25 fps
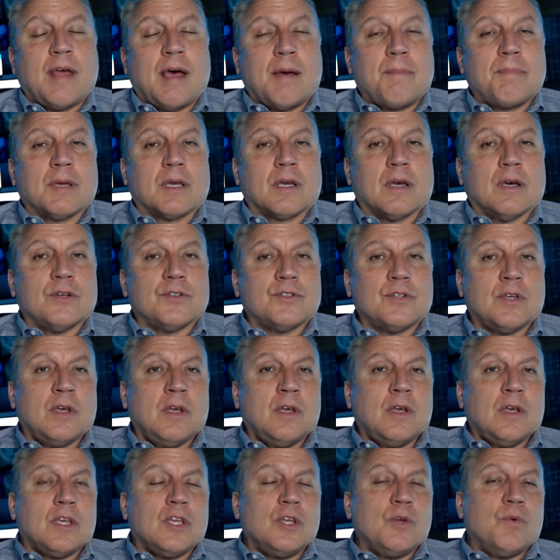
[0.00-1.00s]
because
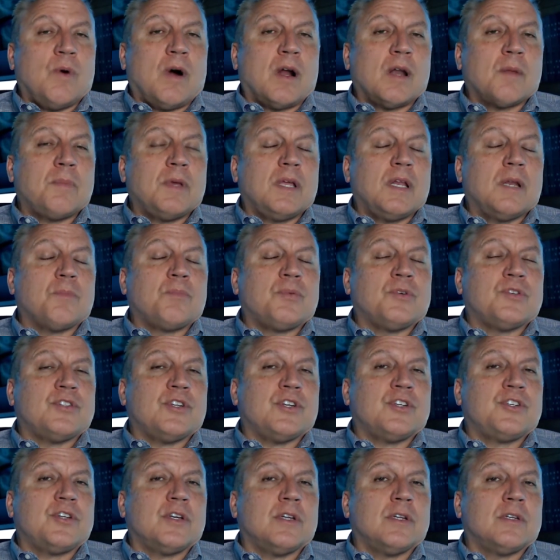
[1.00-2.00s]
you want to be in a
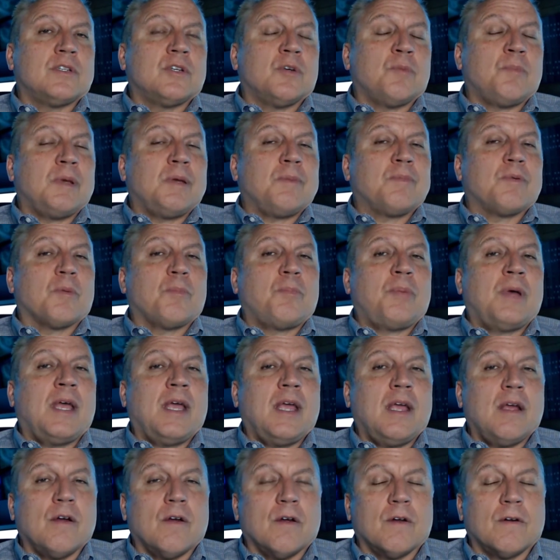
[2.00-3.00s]
position to be
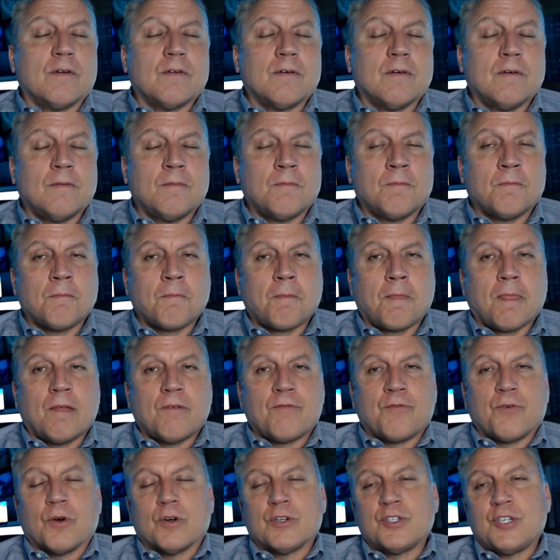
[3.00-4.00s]
prepared
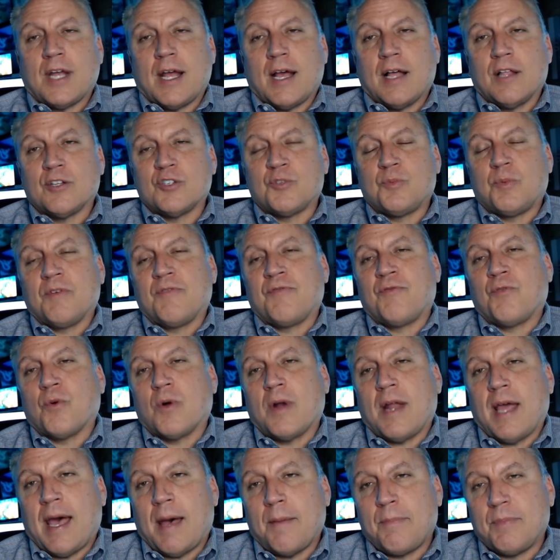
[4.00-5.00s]
for a challenge before
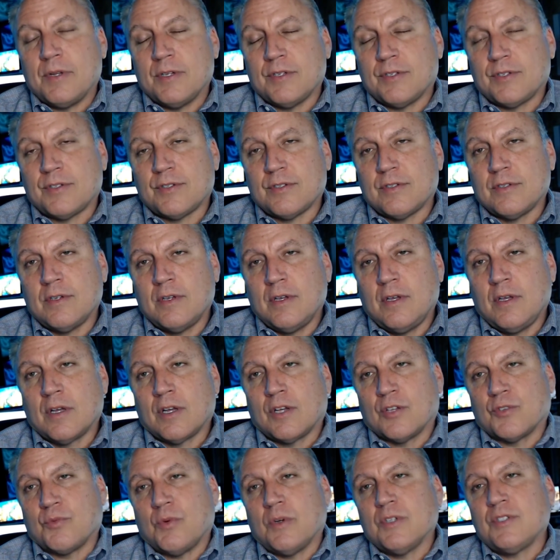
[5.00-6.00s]
it happens.
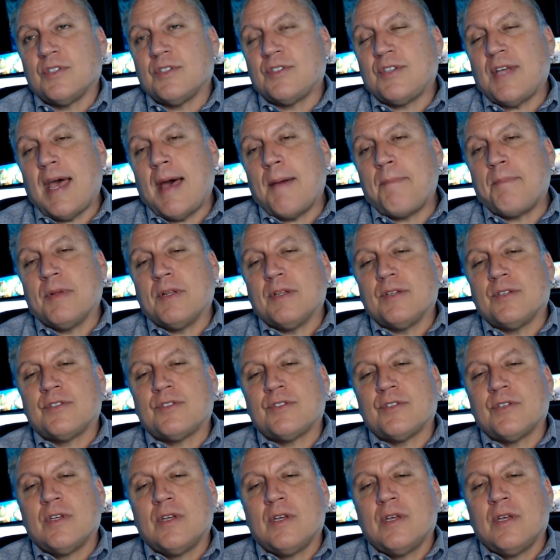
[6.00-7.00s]
Because once it
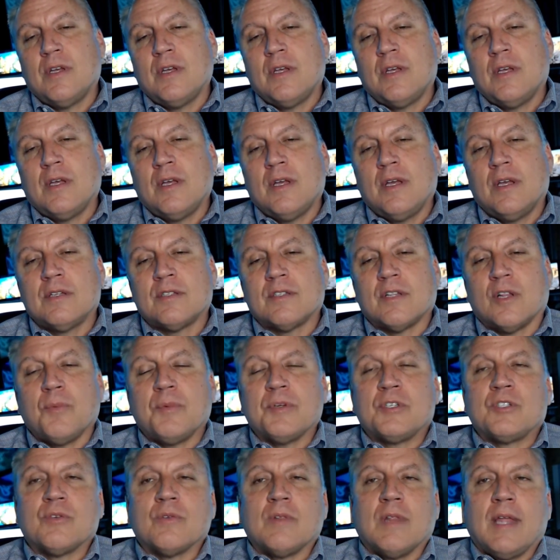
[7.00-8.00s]
happens, it's a little
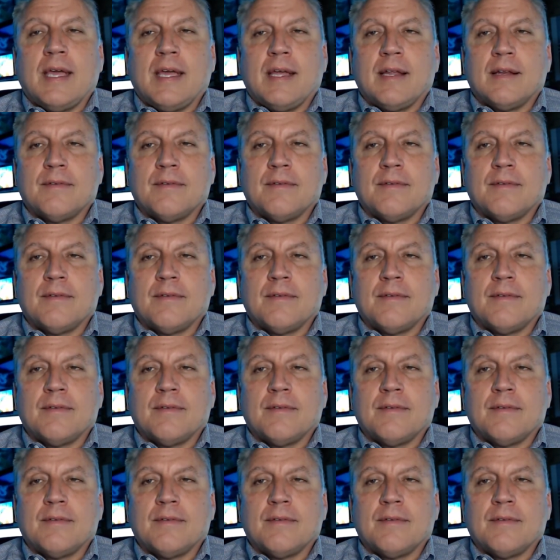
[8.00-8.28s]
bit too late.